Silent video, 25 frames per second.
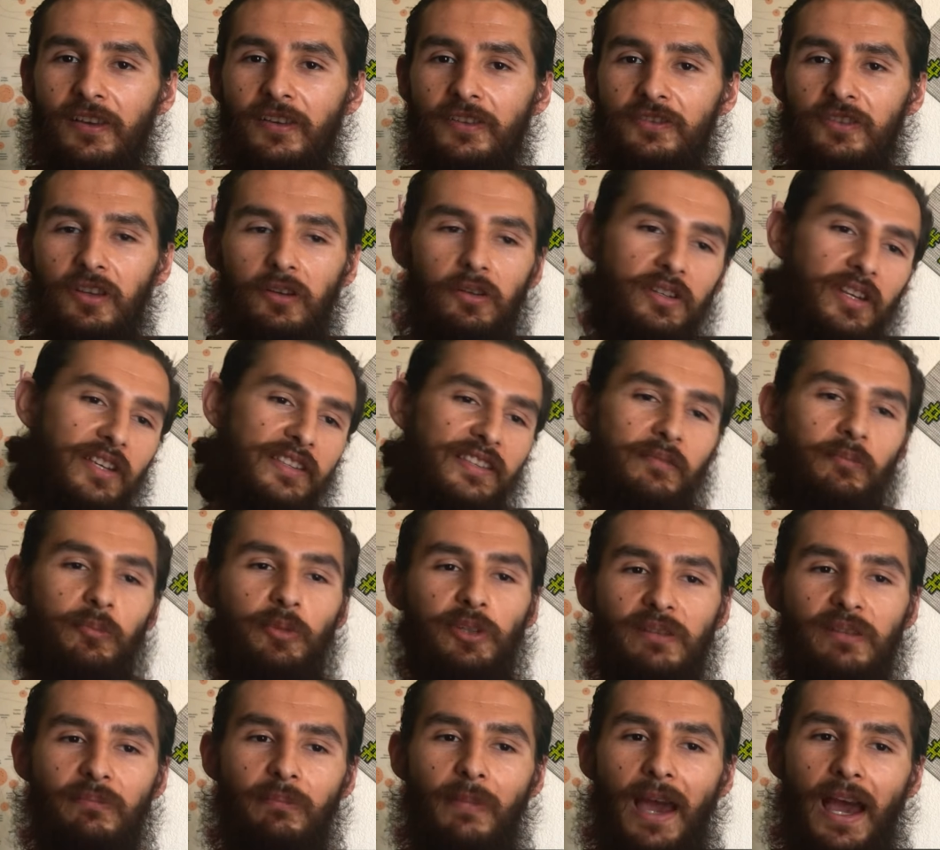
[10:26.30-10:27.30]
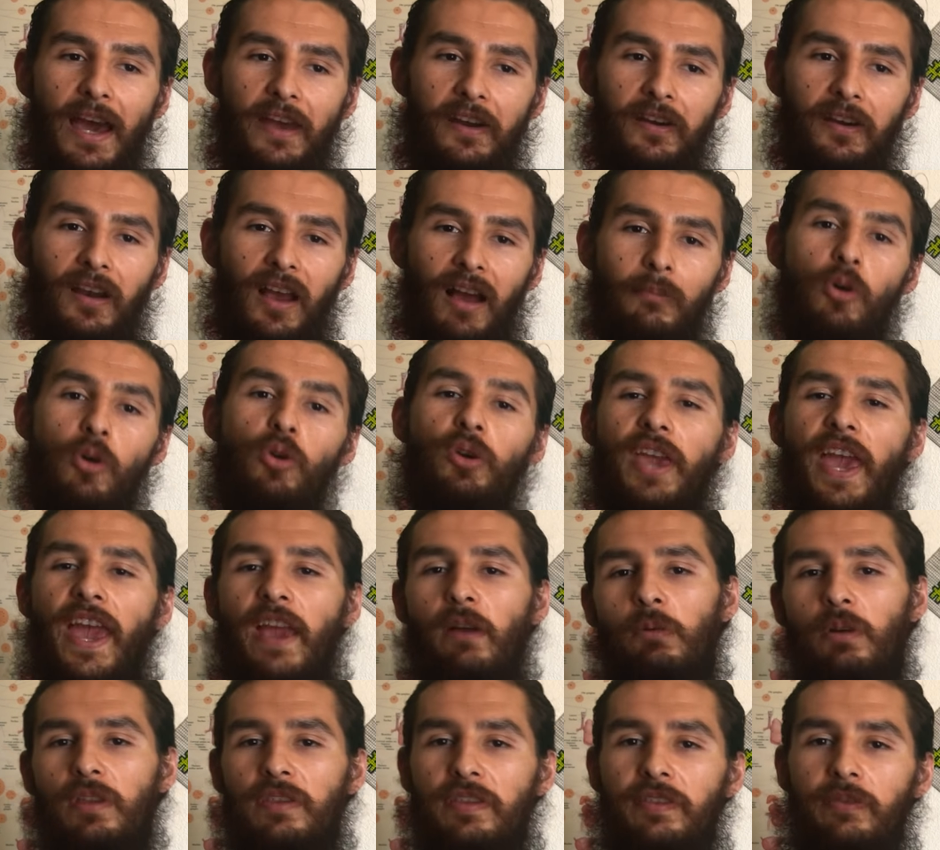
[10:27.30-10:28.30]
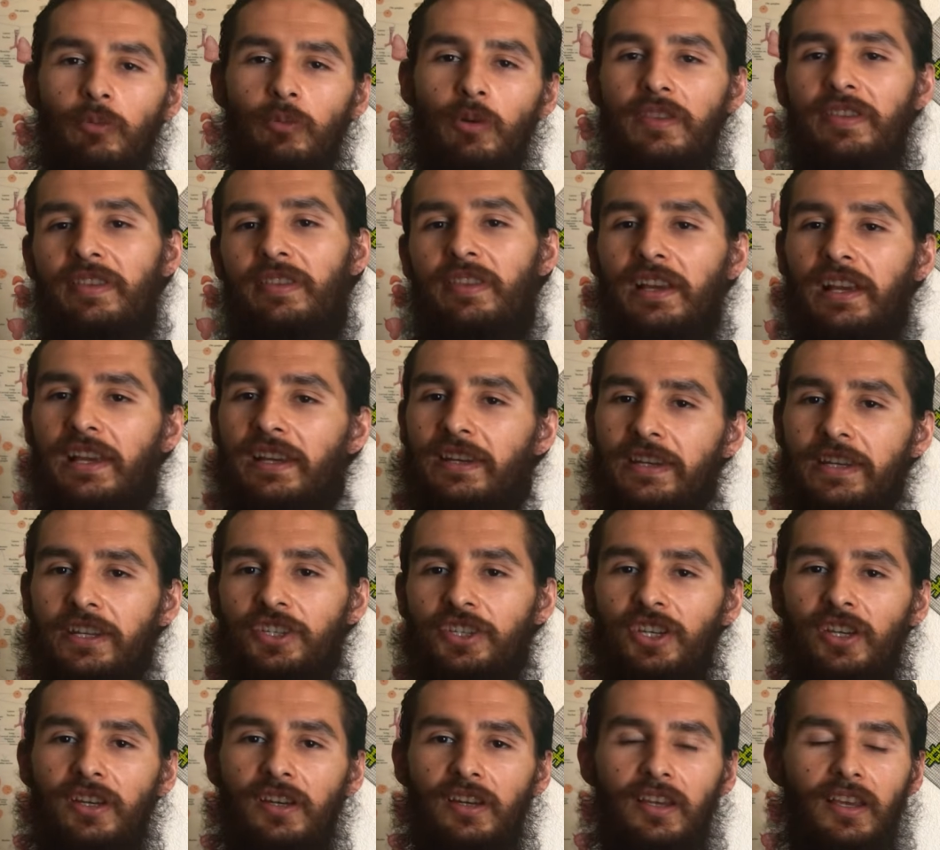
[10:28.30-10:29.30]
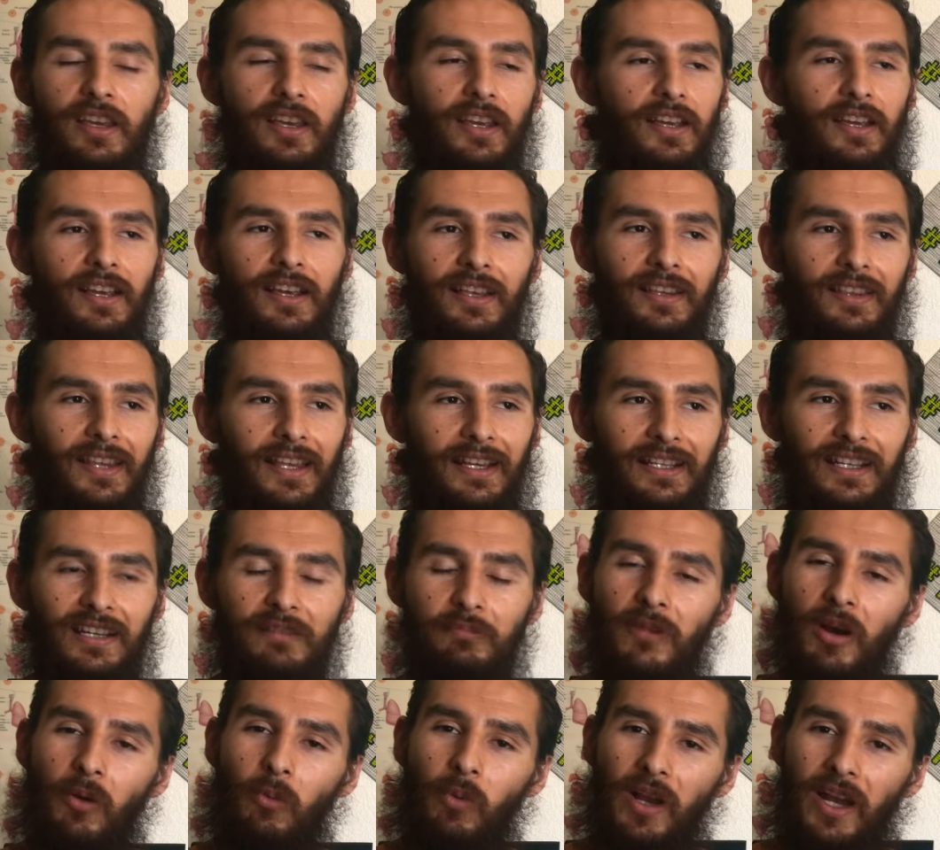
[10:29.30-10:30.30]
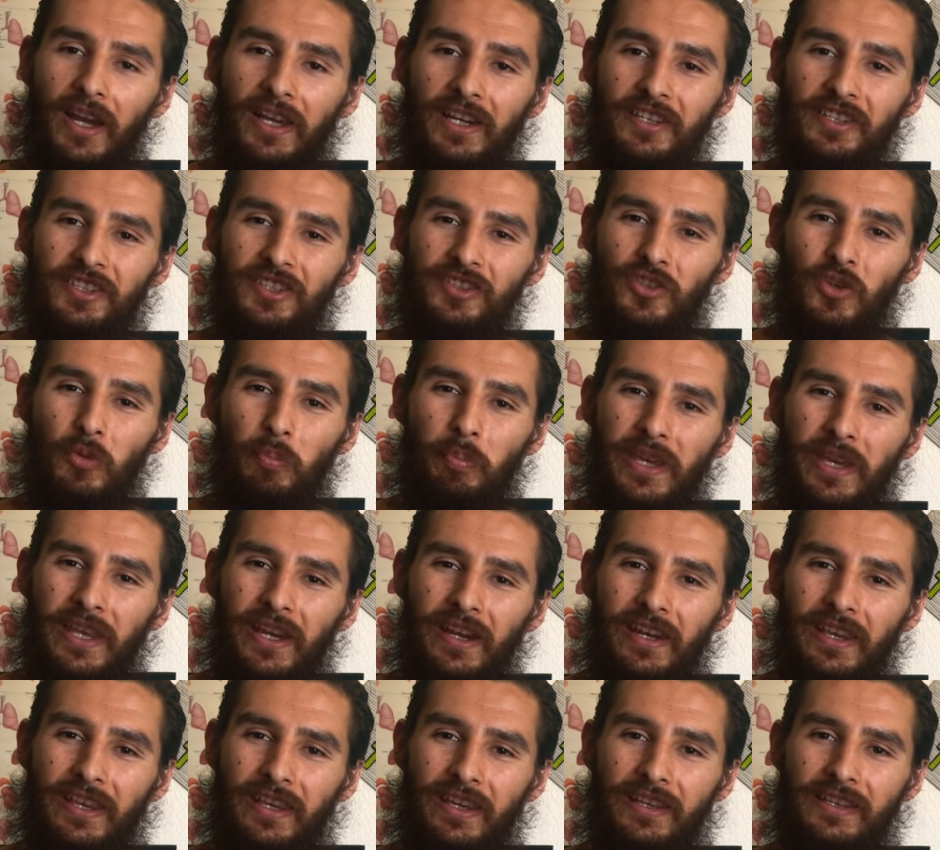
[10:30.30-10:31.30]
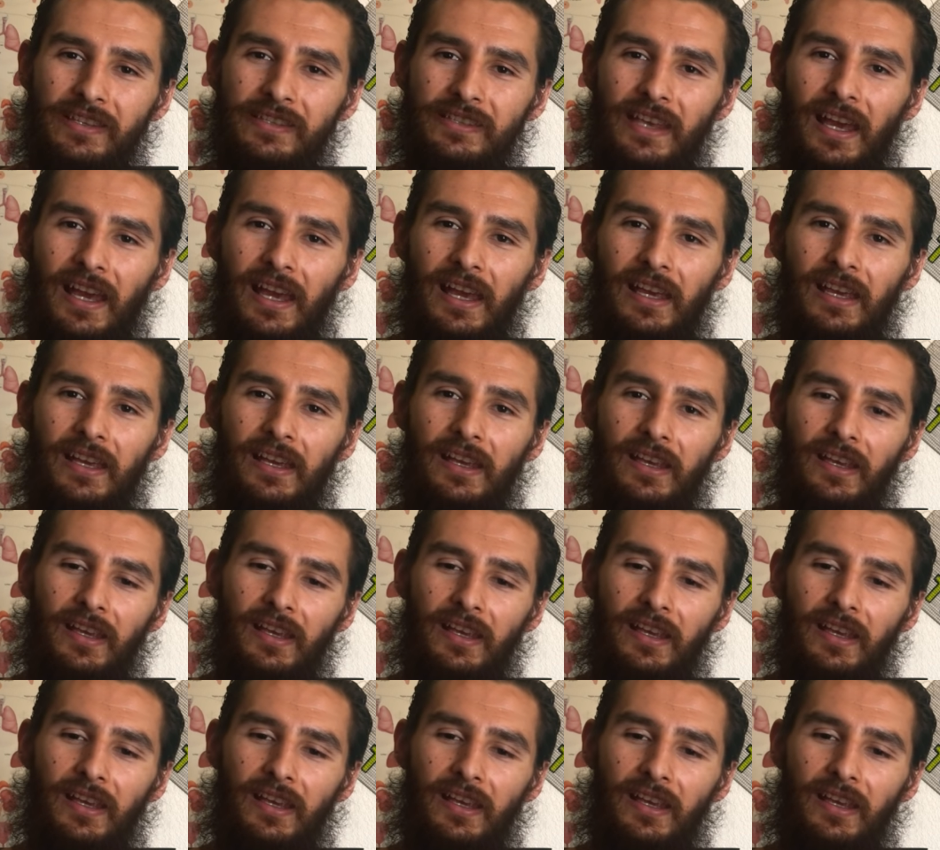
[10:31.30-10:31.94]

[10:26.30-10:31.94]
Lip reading: So it doesn't really matter. I'm okay with the condition. Like, come on, what kind of stupidity is that?